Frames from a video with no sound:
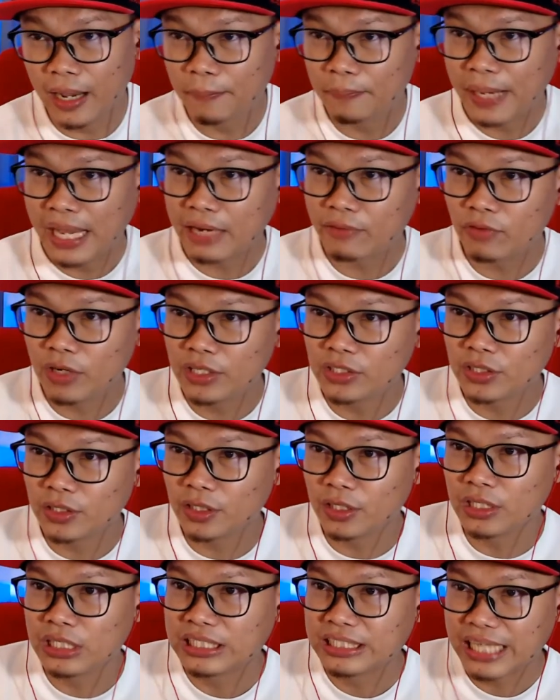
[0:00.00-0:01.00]
Pat Russell
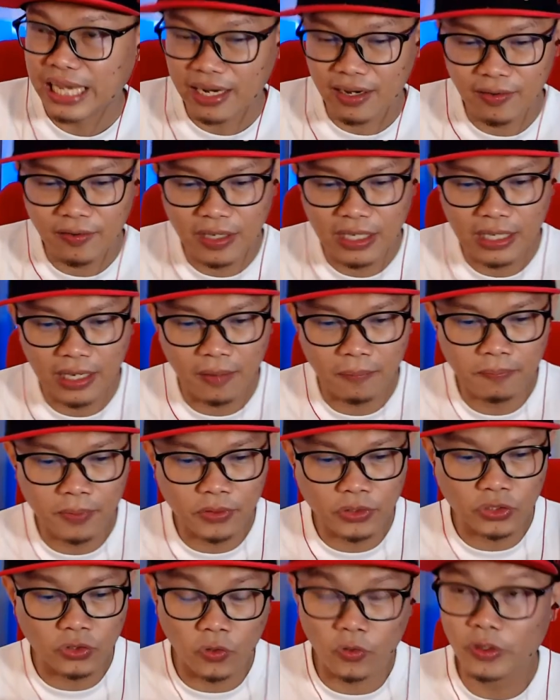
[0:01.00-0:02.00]
and Zachary Young
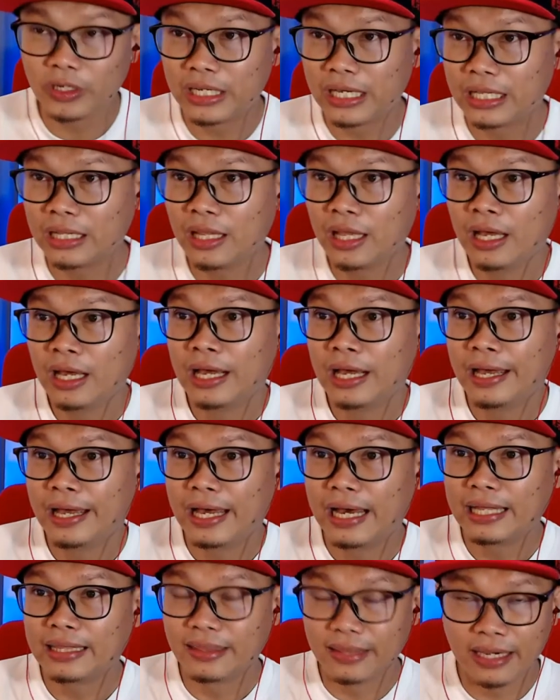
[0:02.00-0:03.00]
both scored it
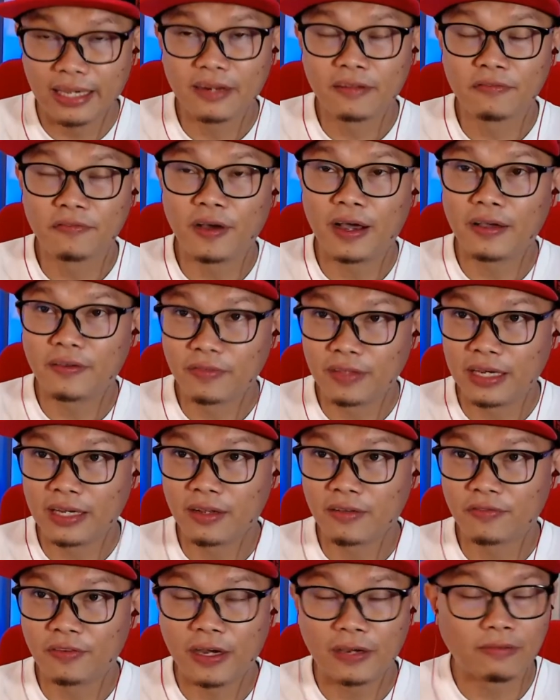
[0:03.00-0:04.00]
at
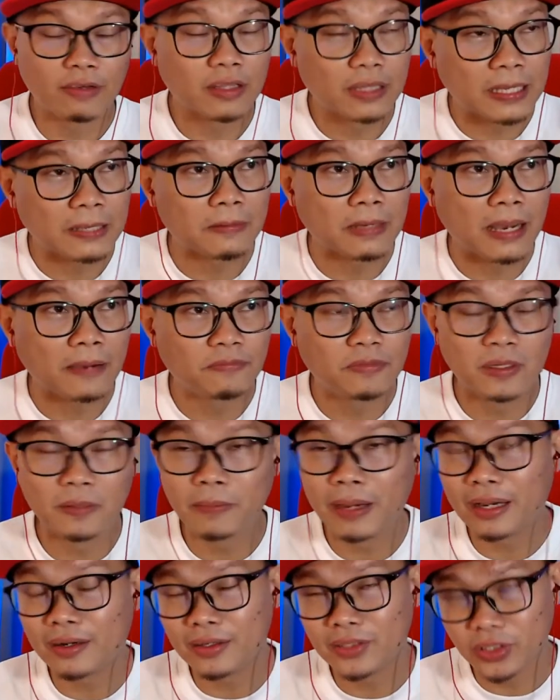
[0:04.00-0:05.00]
95-95. I think Abner
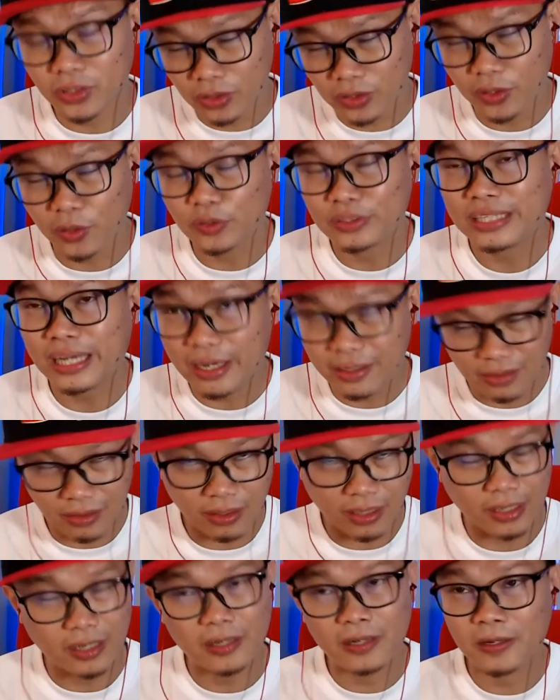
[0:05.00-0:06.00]
Maris should go down
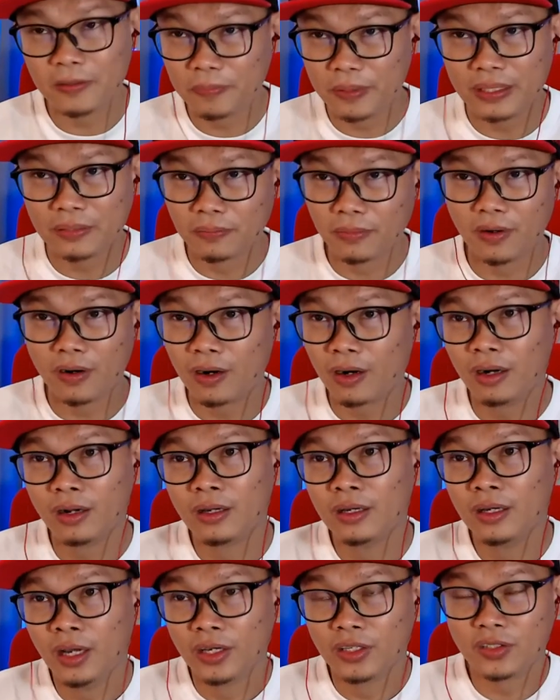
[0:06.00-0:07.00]
a little bit more
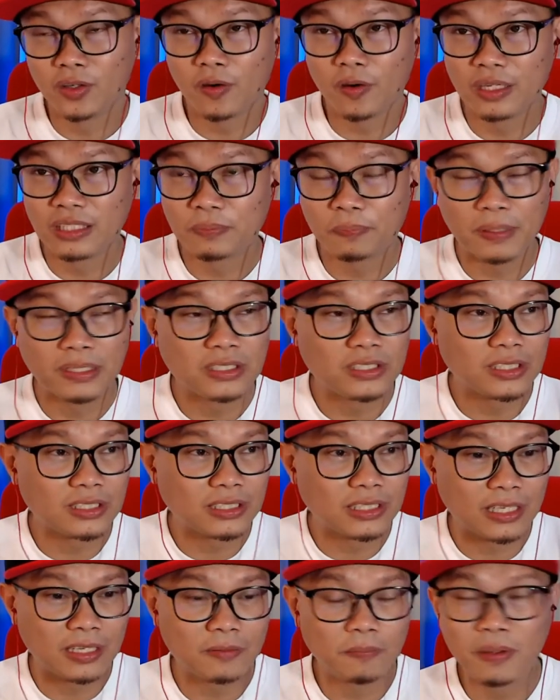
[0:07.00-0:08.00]
so his
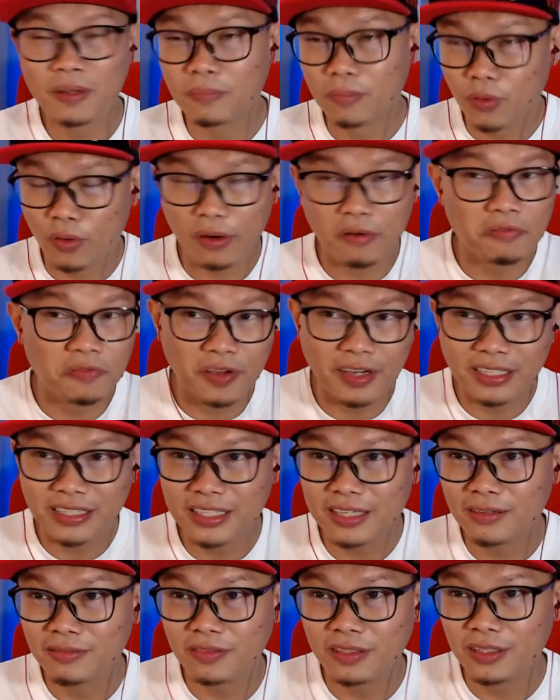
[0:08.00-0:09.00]
punches could be more
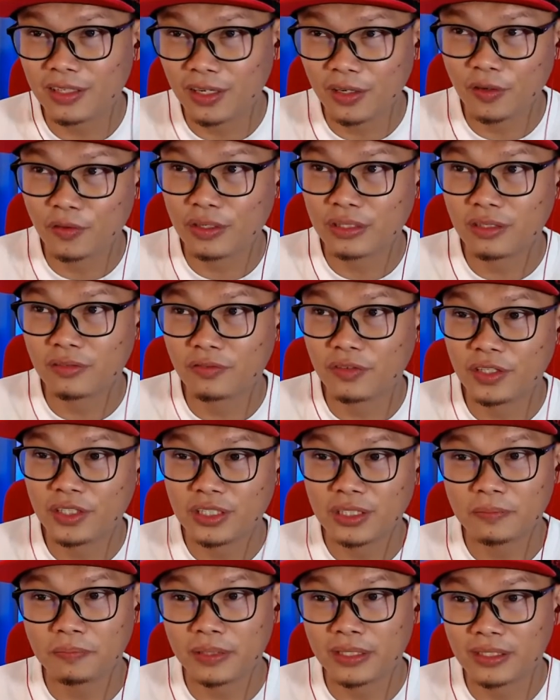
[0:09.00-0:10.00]
effective in the lower
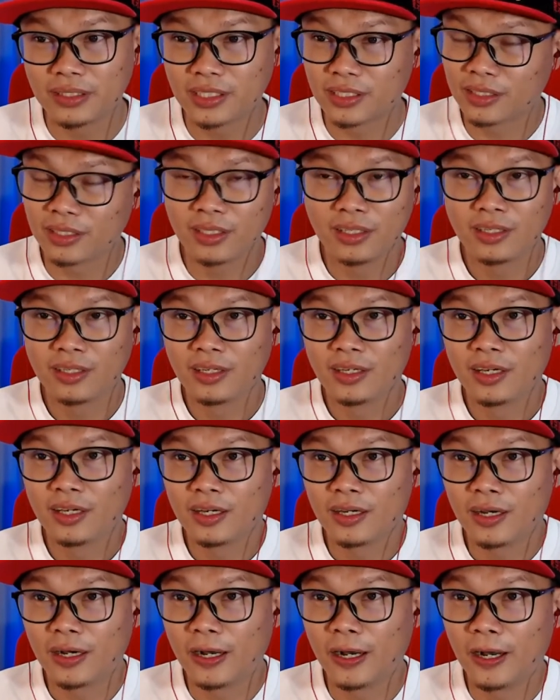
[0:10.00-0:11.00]
division, because
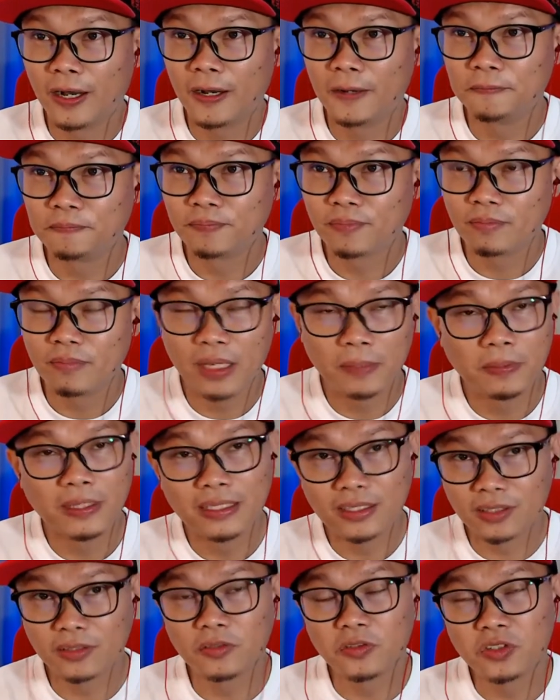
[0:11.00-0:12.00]
maybe
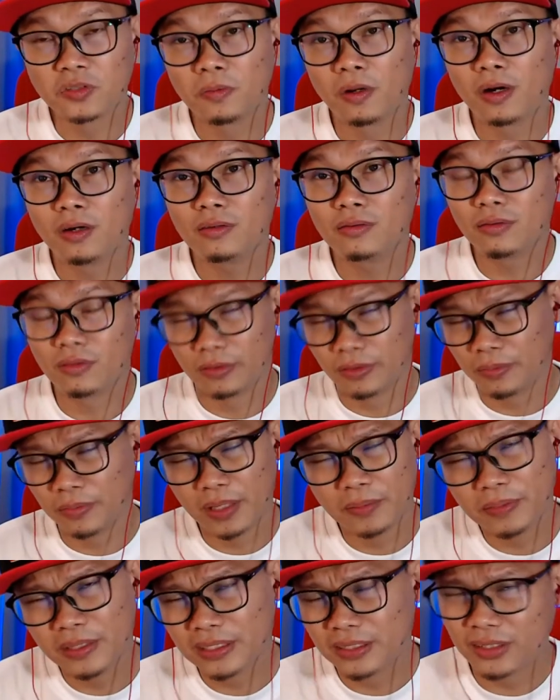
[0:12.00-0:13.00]
he's too small, or
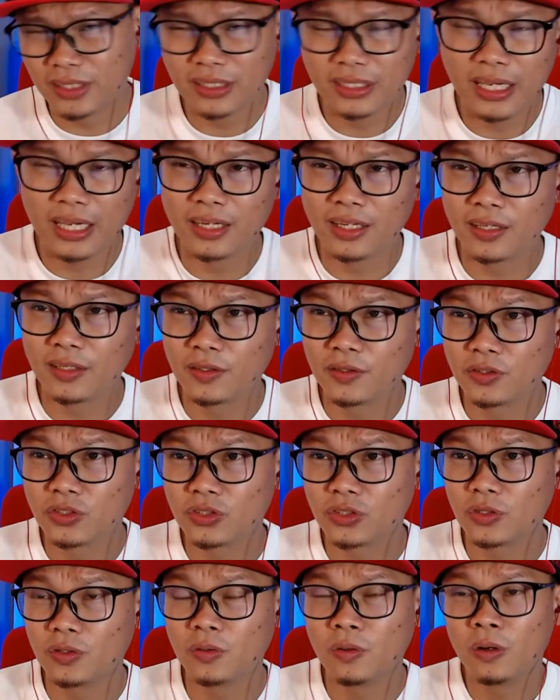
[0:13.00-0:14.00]
maybe he's just getting
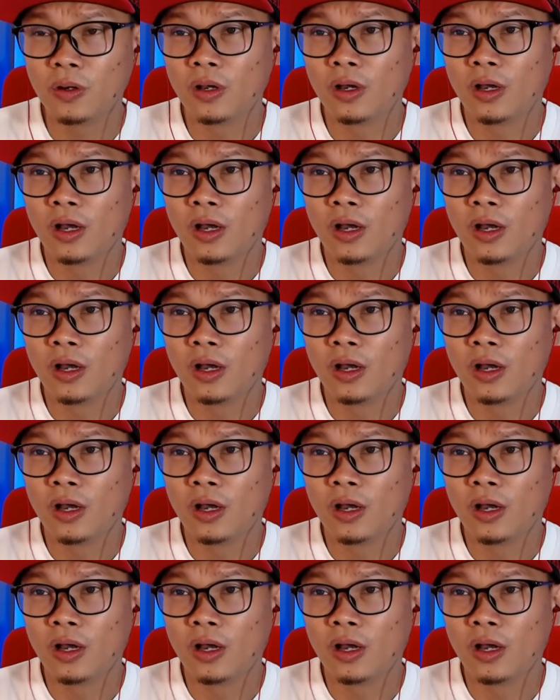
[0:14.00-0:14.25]
used to.